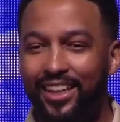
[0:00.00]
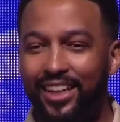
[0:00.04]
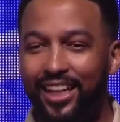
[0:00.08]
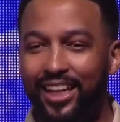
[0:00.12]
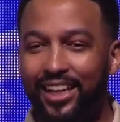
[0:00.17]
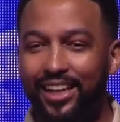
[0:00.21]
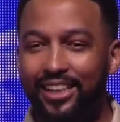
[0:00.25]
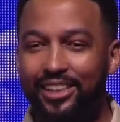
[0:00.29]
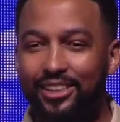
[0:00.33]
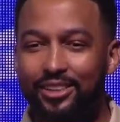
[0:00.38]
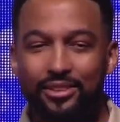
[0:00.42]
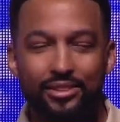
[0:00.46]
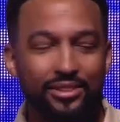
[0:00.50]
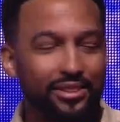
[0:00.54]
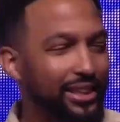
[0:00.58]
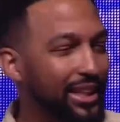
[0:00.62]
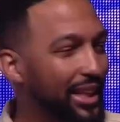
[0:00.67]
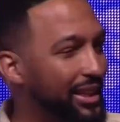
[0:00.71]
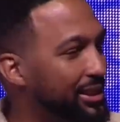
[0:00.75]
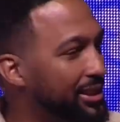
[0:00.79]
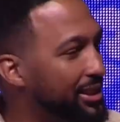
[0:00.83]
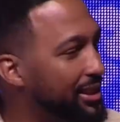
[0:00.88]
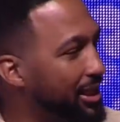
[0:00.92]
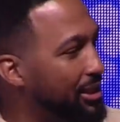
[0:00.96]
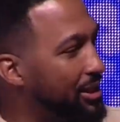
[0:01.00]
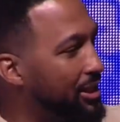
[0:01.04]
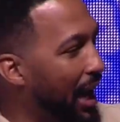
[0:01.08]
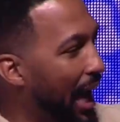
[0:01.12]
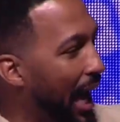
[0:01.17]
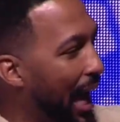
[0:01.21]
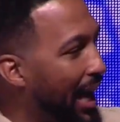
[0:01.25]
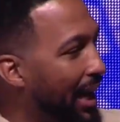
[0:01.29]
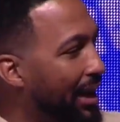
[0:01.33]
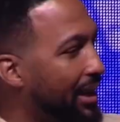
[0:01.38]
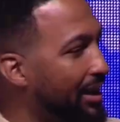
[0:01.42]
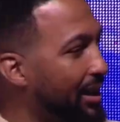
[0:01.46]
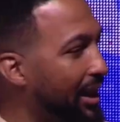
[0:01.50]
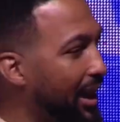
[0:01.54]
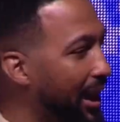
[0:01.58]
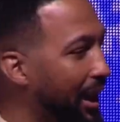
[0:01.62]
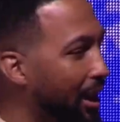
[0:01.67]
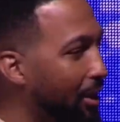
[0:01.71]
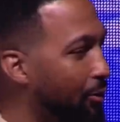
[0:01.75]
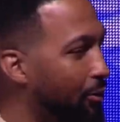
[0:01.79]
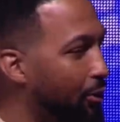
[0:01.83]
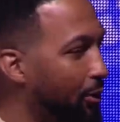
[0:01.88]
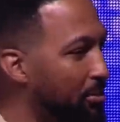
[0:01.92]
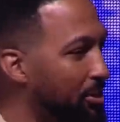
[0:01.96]
And he gets this
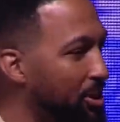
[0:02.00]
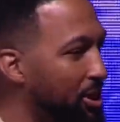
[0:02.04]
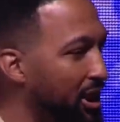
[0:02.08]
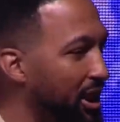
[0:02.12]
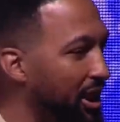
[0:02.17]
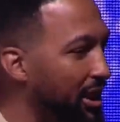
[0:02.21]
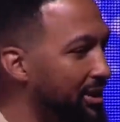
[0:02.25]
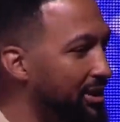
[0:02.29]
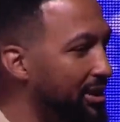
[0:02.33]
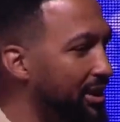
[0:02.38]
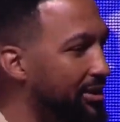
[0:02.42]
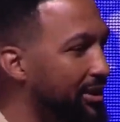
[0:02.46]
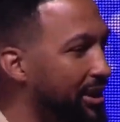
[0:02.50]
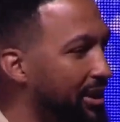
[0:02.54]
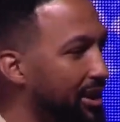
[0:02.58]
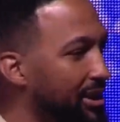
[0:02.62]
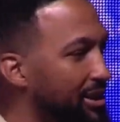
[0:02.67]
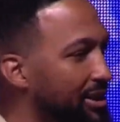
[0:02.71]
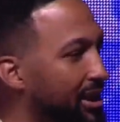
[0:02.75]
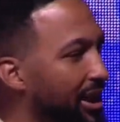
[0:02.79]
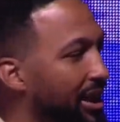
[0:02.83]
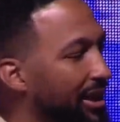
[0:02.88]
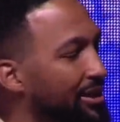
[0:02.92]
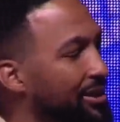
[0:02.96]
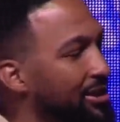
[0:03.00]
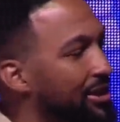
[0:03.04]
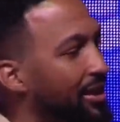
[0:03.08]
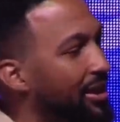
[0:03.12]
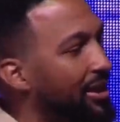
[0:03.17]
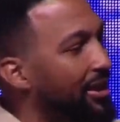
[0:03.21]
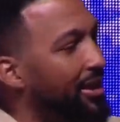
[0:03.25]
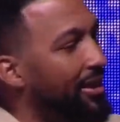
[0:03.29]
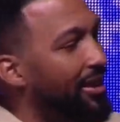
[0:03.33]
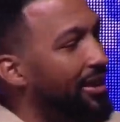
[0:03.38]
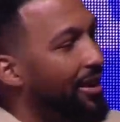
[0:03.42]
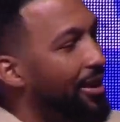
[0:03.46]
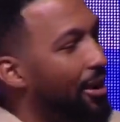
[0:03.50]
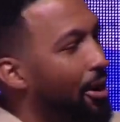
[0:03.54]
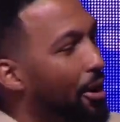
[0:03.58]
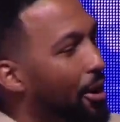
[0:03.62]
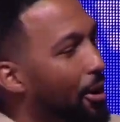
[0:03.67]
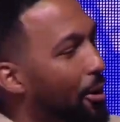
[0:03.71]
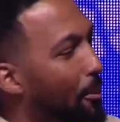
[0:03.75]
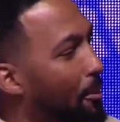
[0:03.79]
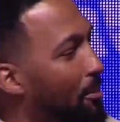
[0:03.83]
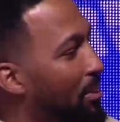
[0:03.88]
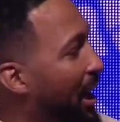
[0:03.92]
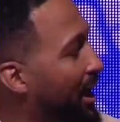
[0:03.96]
accolade from Jesus and he says,
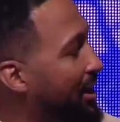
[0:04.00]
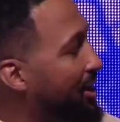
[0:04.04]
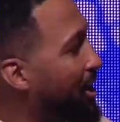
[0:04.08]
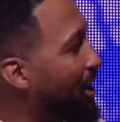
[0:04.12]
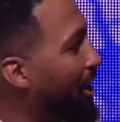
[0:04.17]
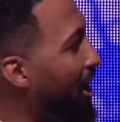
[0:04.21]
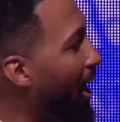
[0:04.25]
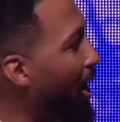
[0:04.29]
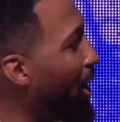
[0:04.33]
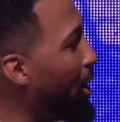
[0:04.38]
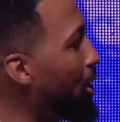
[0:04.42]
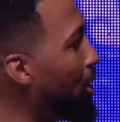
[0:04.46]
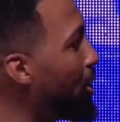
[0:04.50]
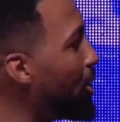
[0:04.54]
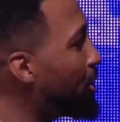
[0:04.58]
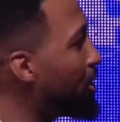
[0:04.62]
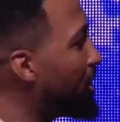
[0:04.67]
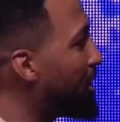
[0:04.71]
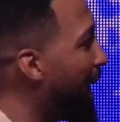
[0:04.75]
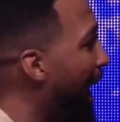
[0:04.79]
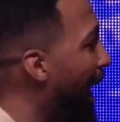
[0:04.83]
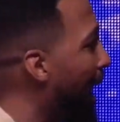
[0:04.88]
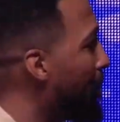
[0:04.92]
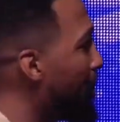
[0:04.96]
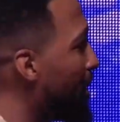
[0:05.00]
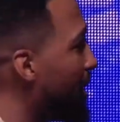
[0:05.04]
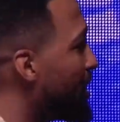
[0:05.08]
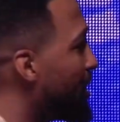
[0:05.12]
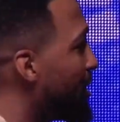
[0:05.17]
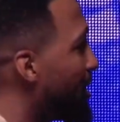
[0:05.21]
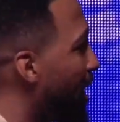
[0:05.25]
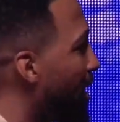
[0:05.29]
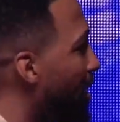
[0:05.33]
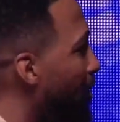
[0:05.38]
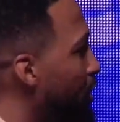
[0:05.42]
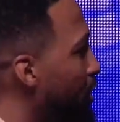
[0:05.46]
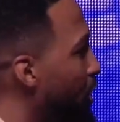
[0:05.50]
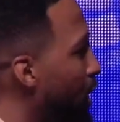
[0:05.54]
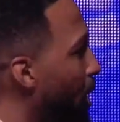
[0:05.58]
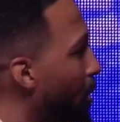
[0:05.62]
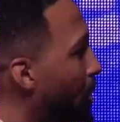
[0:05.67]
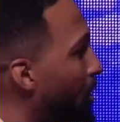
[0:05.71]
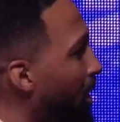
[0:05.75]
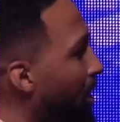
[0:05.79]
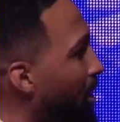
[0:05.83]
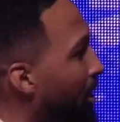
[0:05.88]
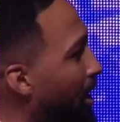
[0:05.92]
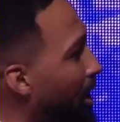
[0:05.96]
blessed are you, Simon, son of
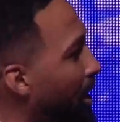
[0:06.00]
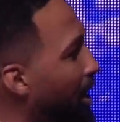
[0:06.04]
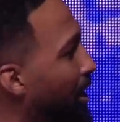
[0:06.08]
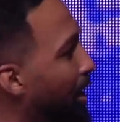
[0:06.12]
Jonah.